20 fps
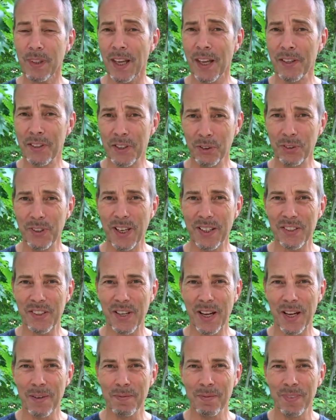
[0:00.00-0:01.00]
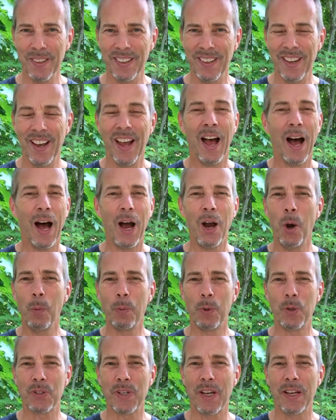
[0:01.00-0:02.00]
Until next time, I
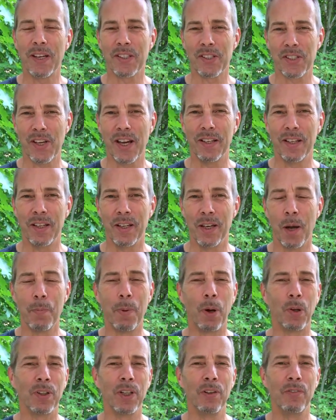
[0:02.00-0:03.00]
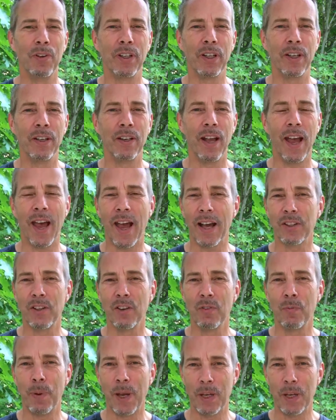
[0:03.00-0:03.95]
hope you stay excited about living an active,